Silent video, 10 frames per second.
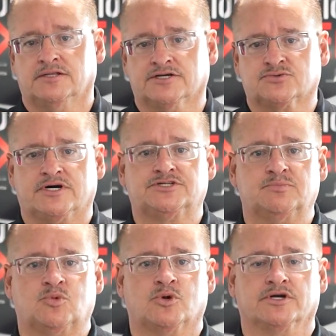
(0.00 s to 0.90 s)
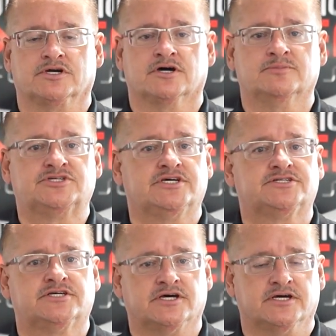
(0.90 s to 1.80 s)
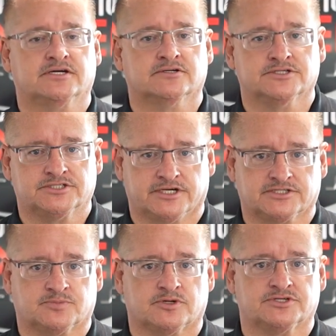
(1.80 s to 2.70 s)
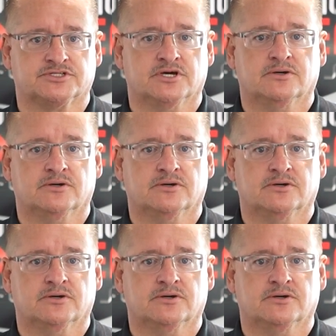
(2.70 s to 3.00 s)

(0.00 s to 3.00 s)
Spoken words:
That's why it's important. Come see us today at Collision Expertz.